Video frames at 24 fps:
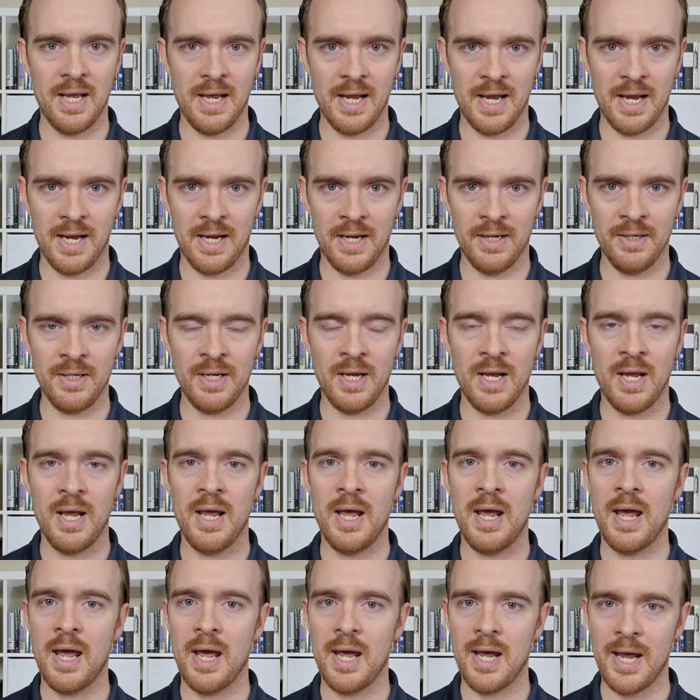And
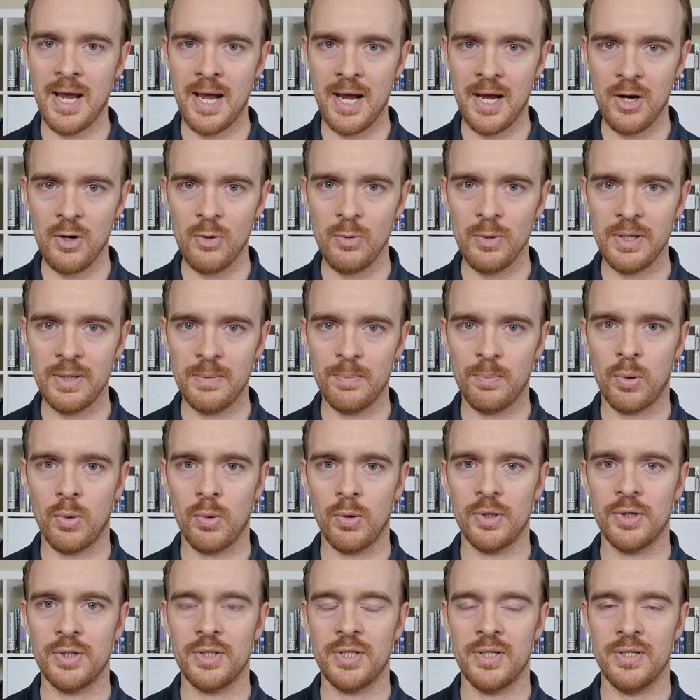how
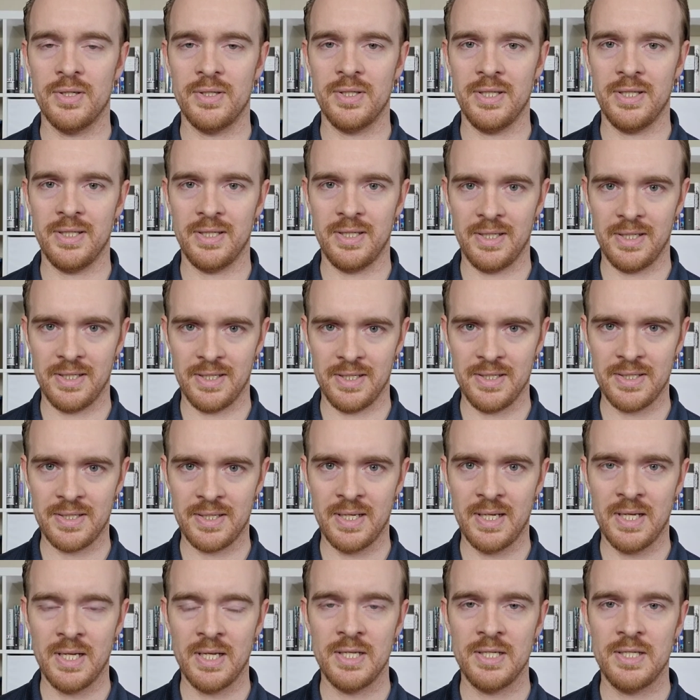important it
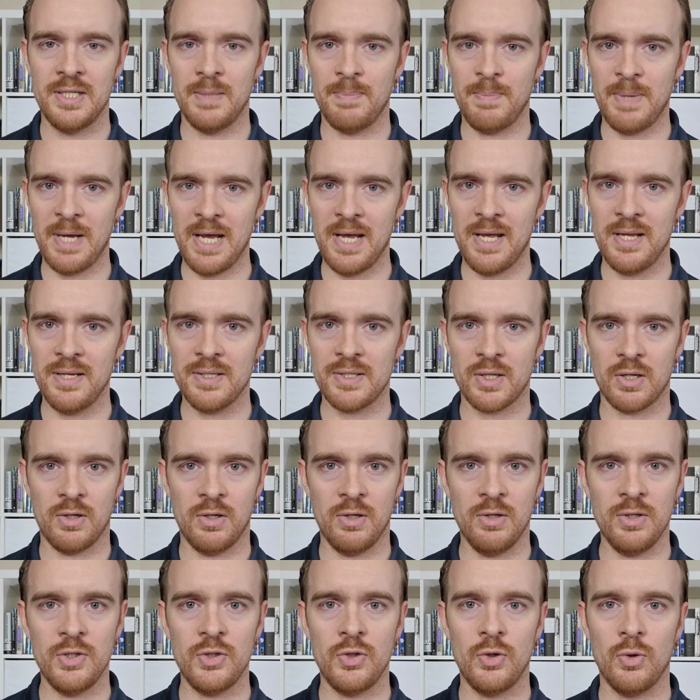is depends
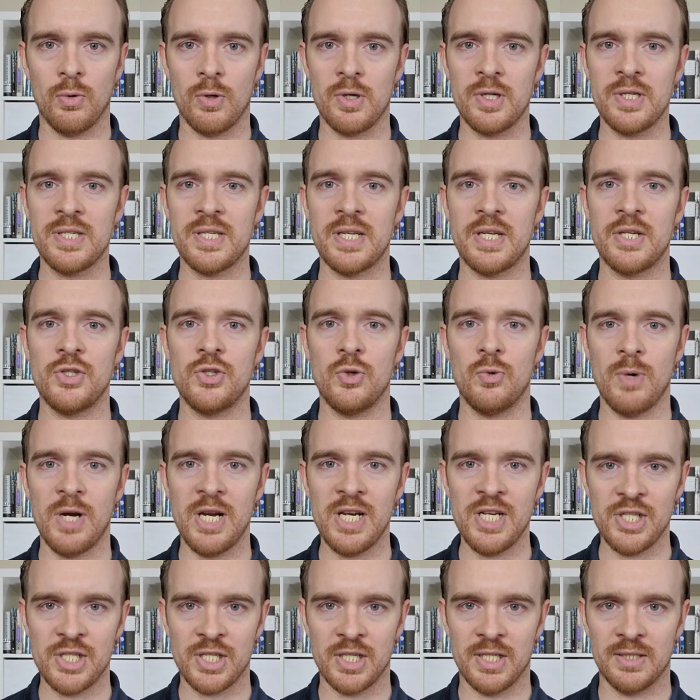on your
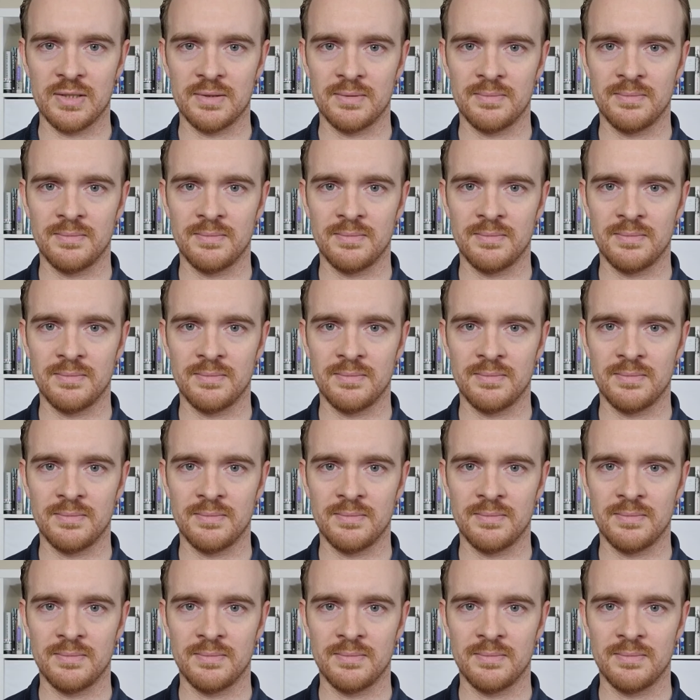situation.